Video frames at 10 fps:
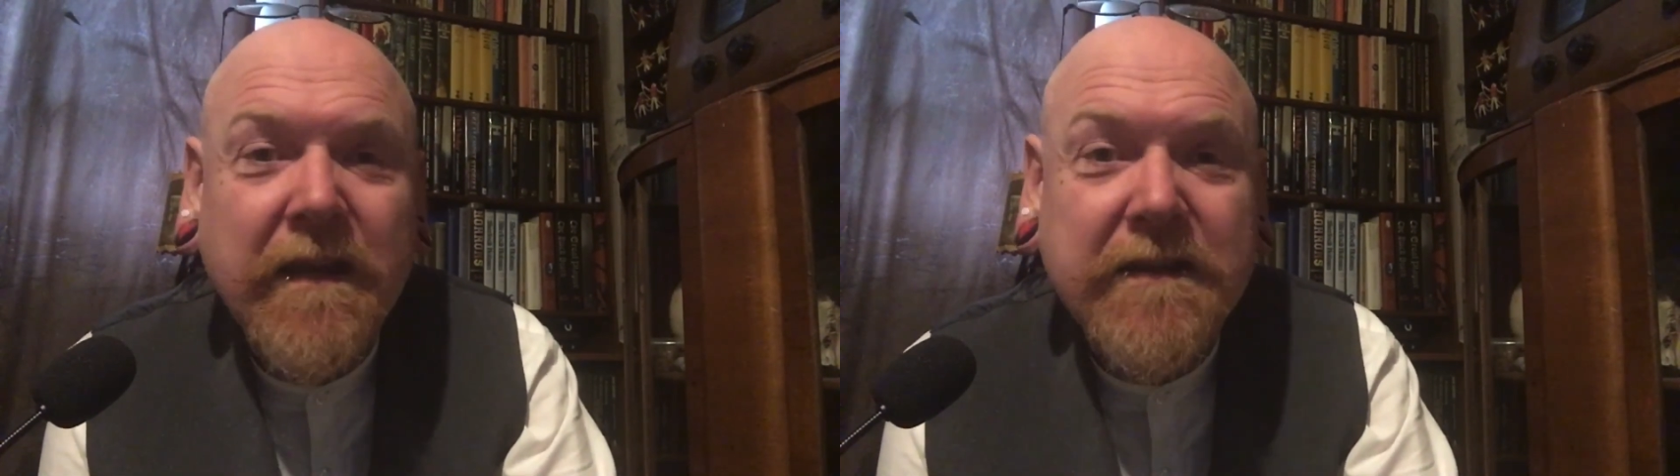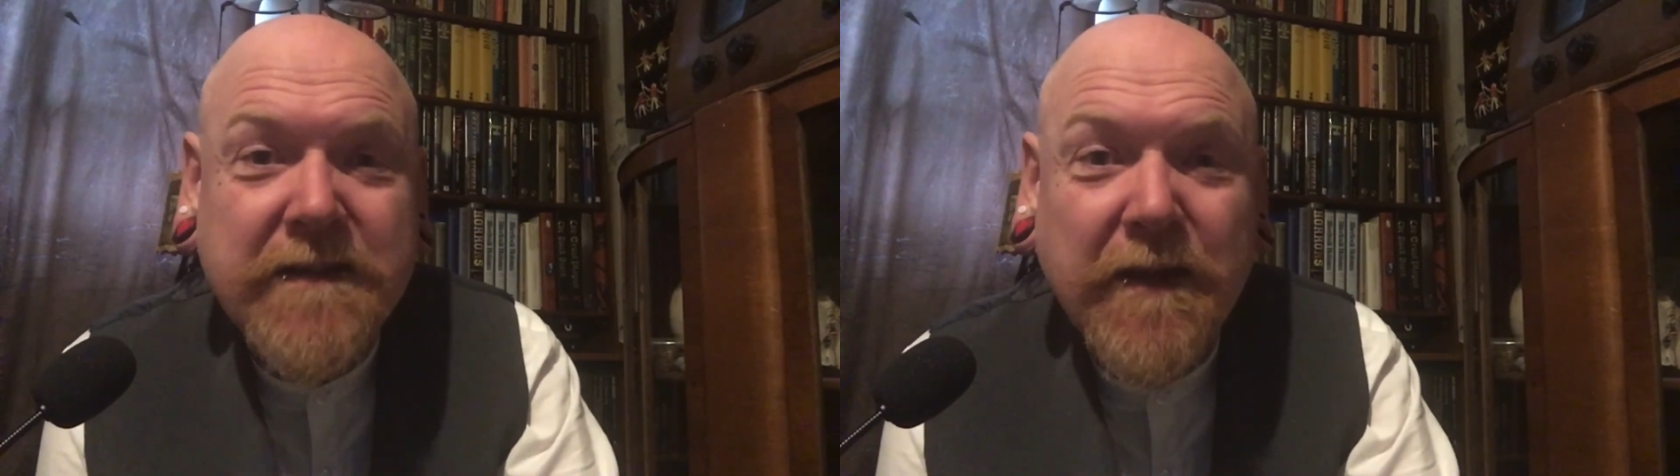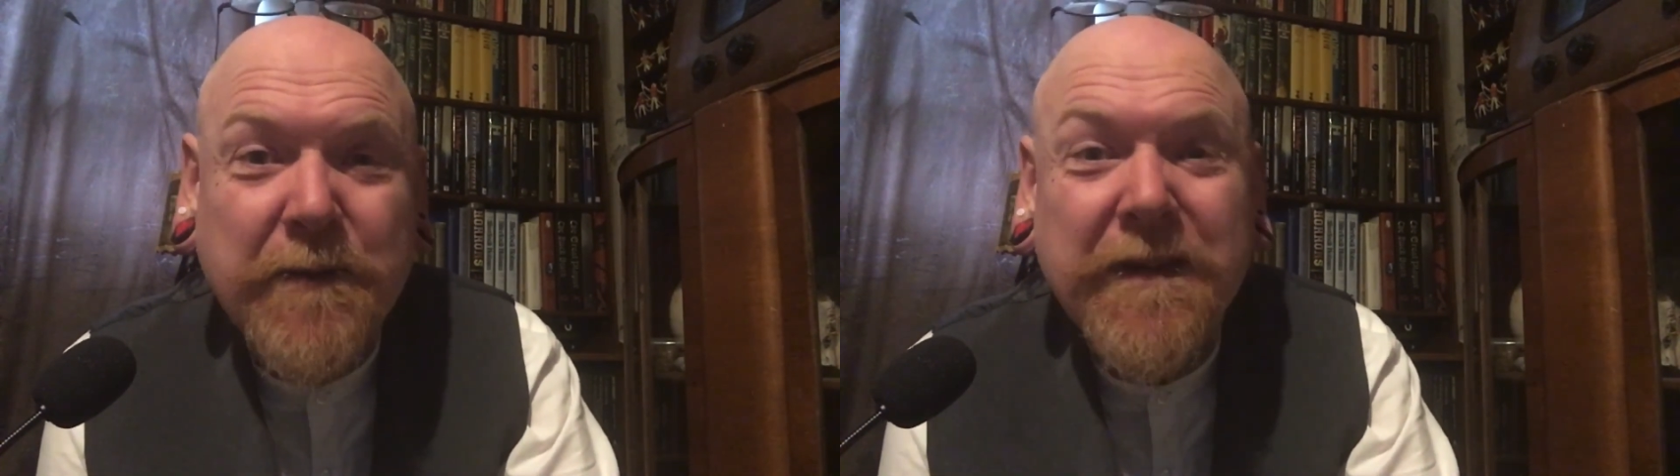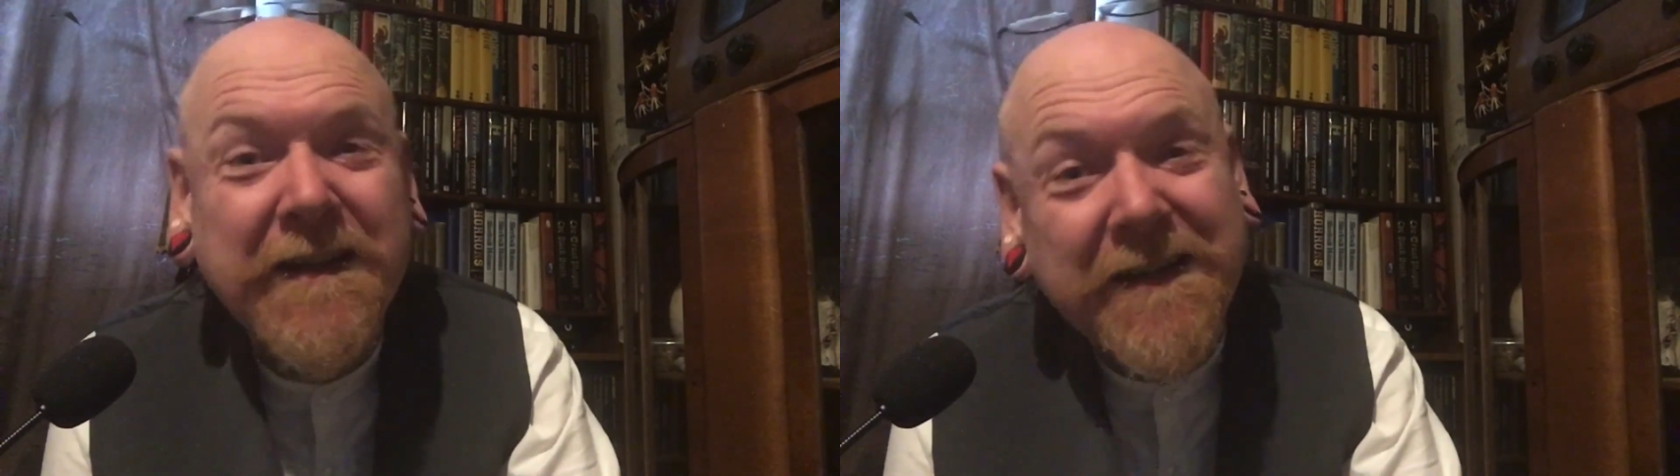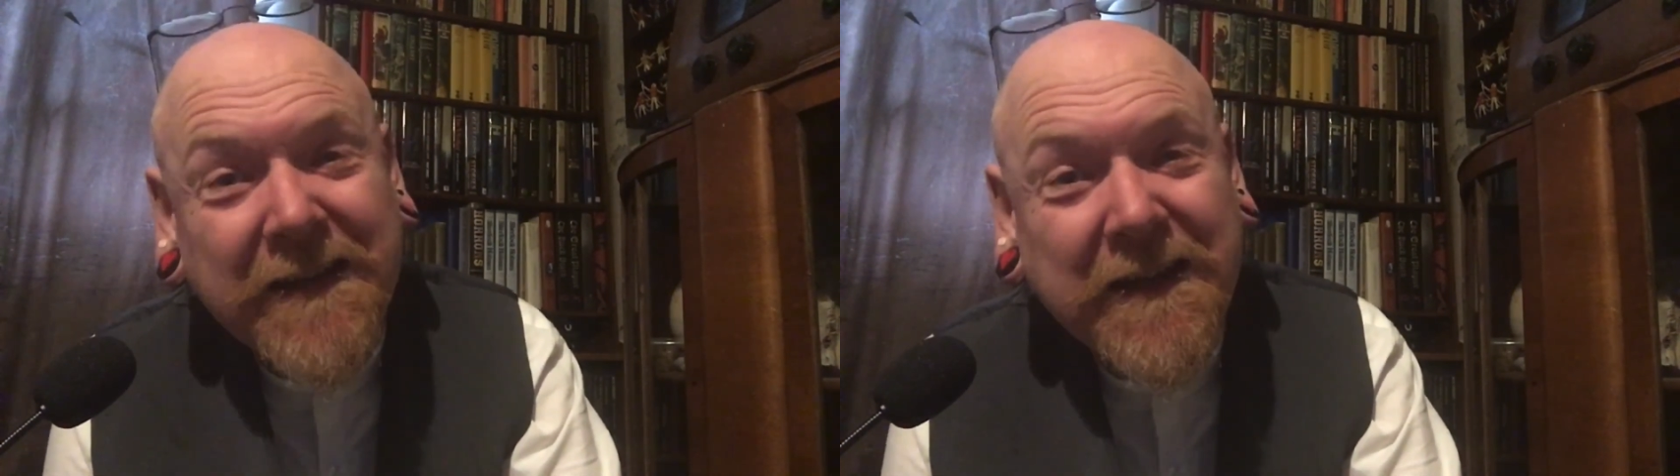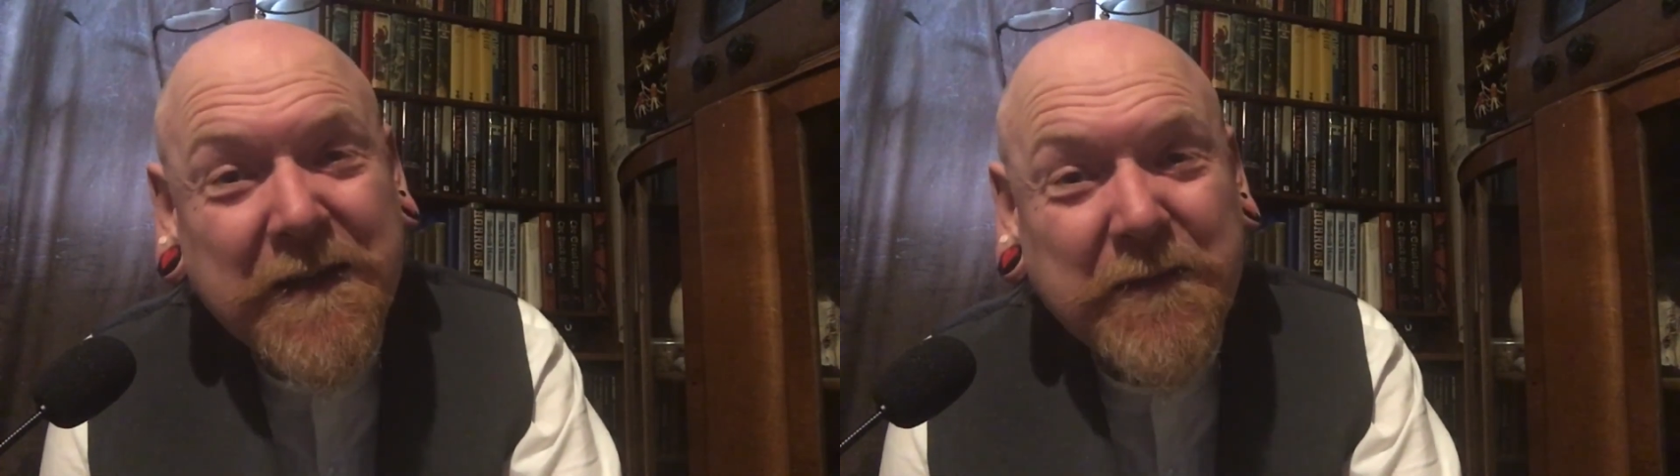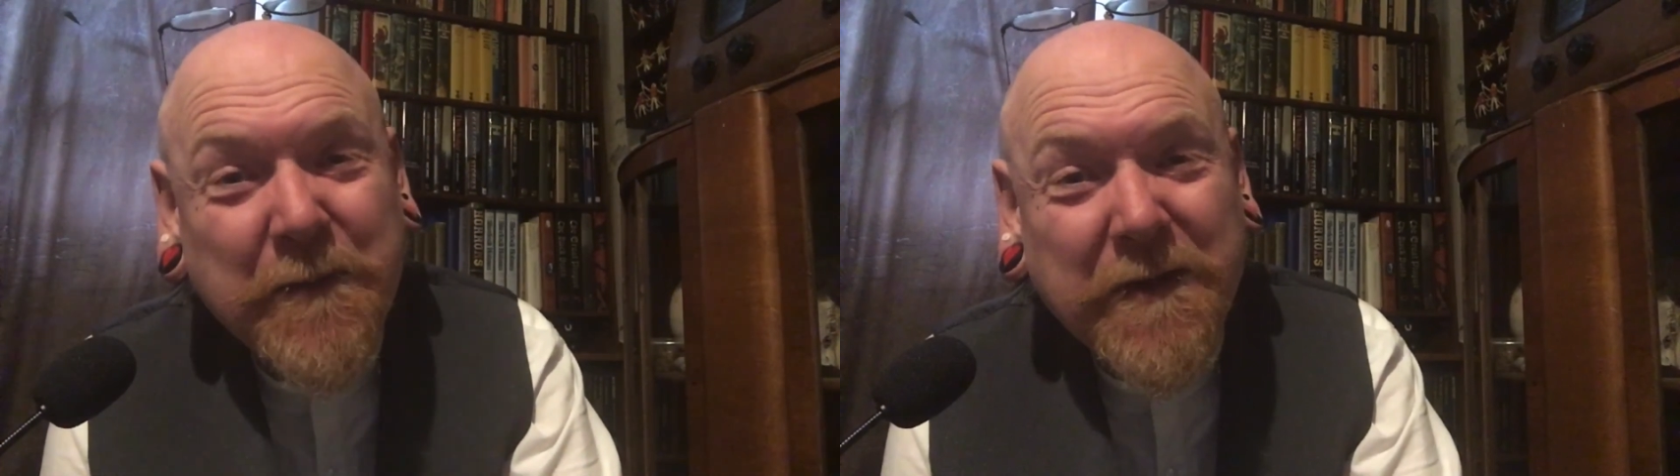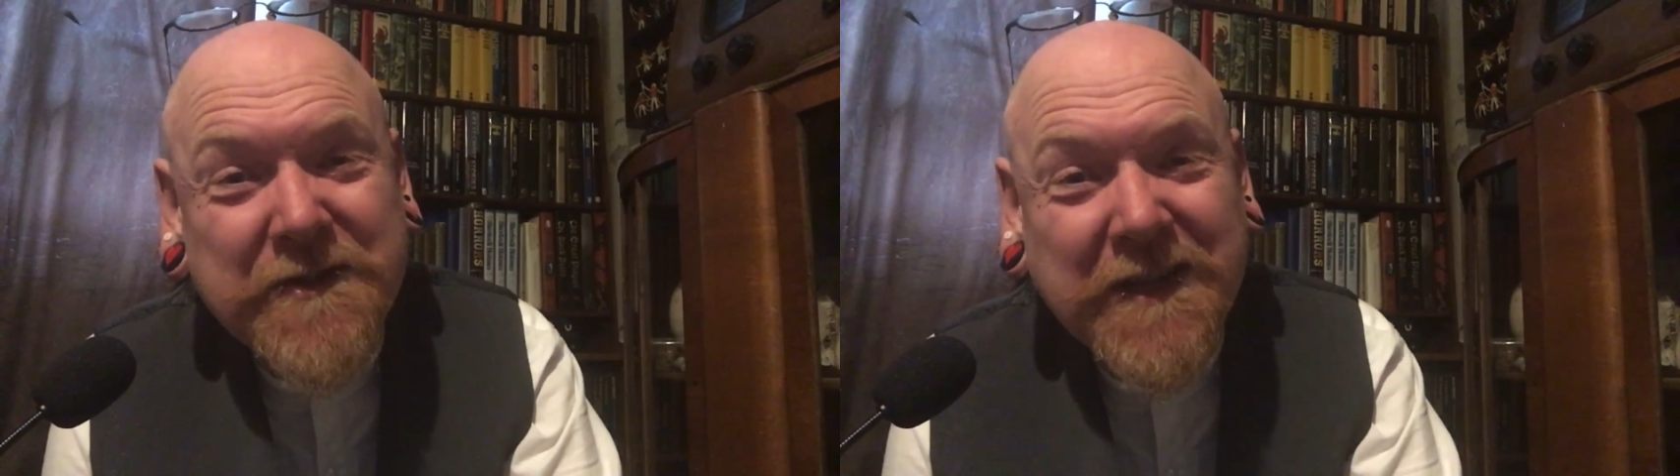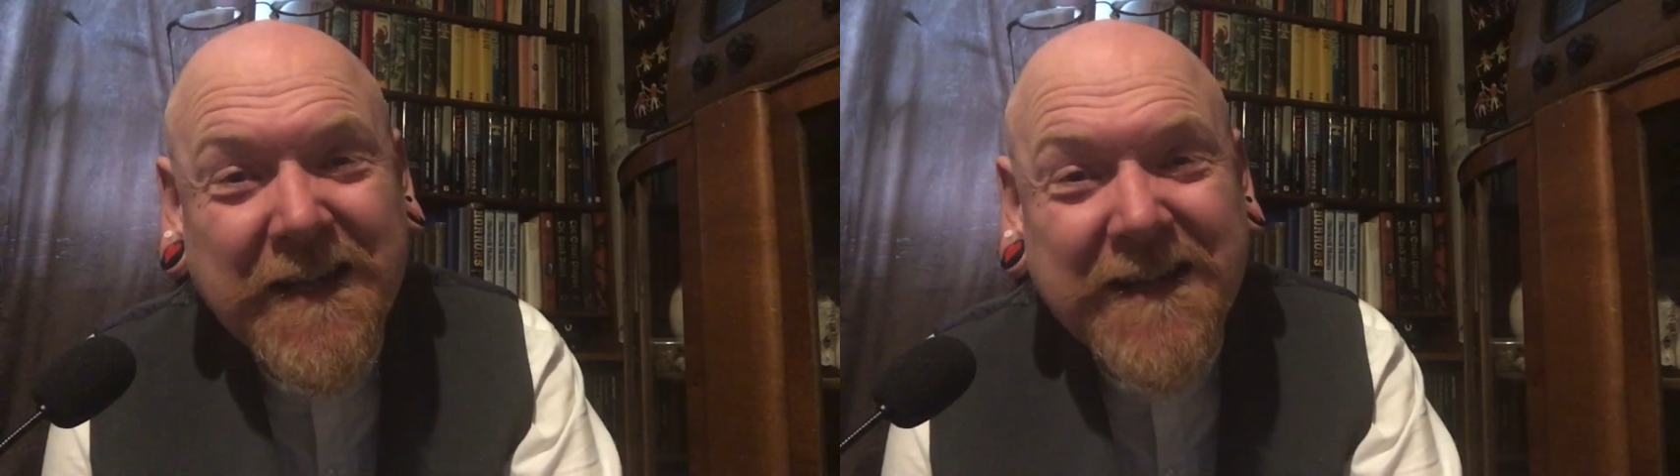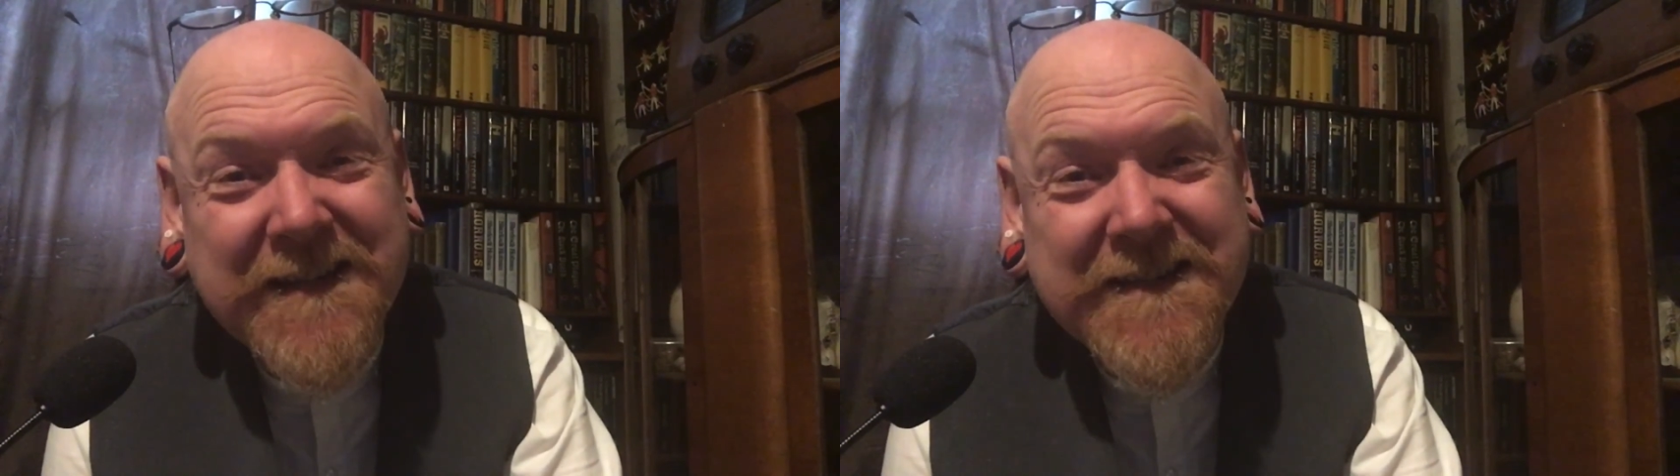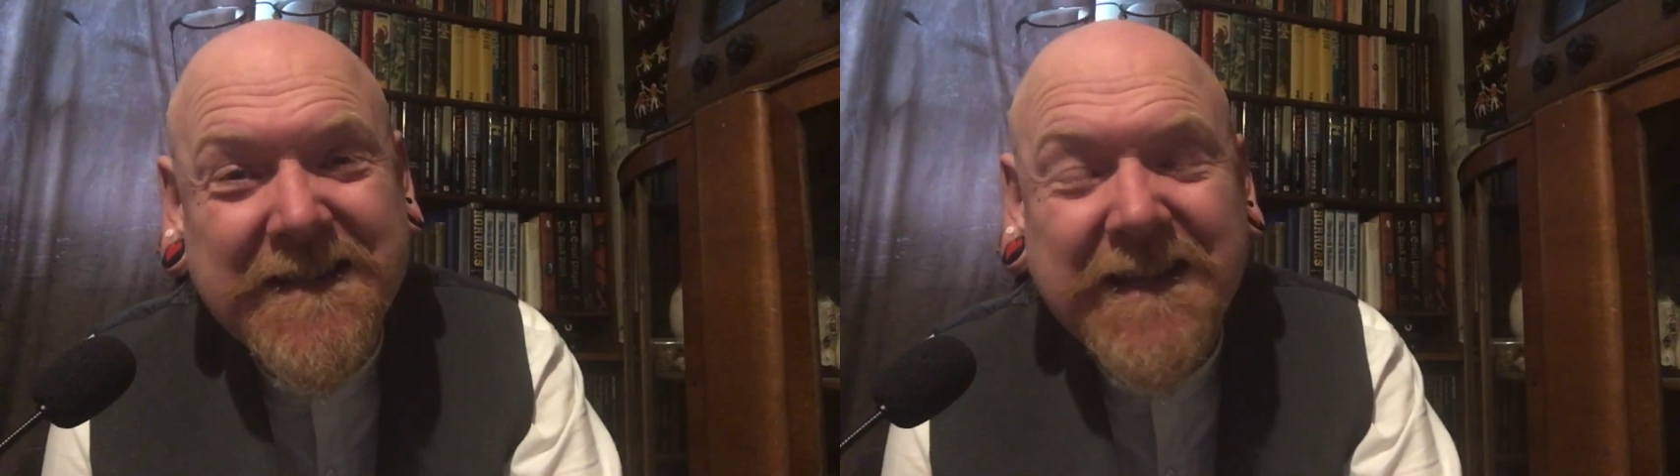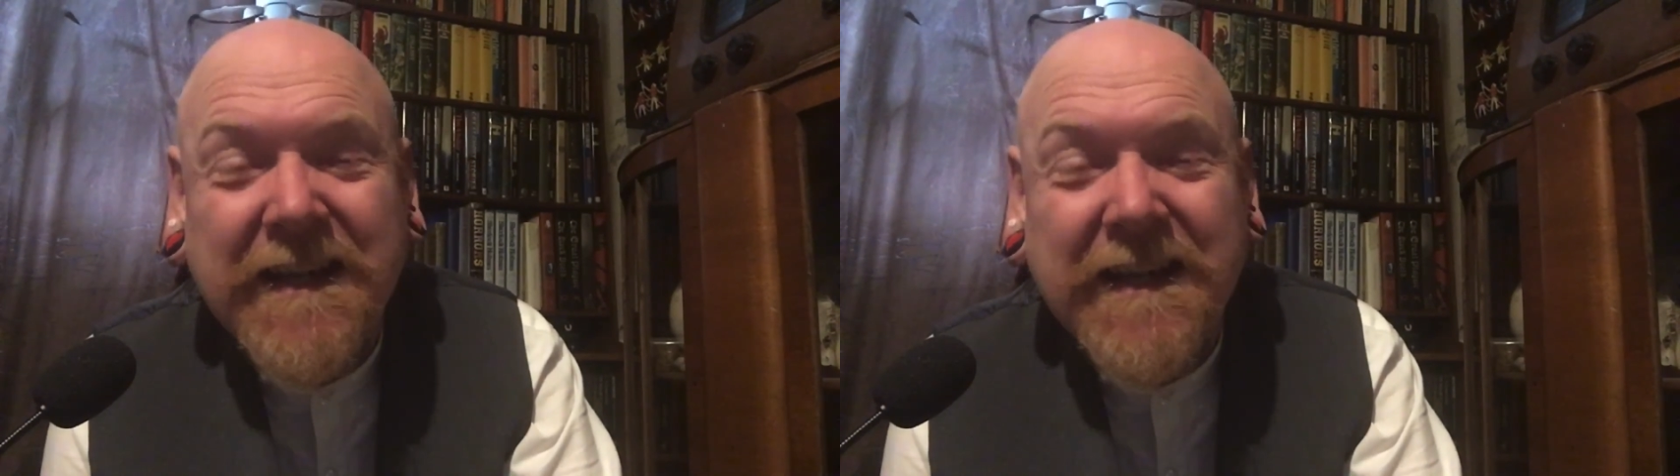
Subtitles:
So, thank you for watching, guys,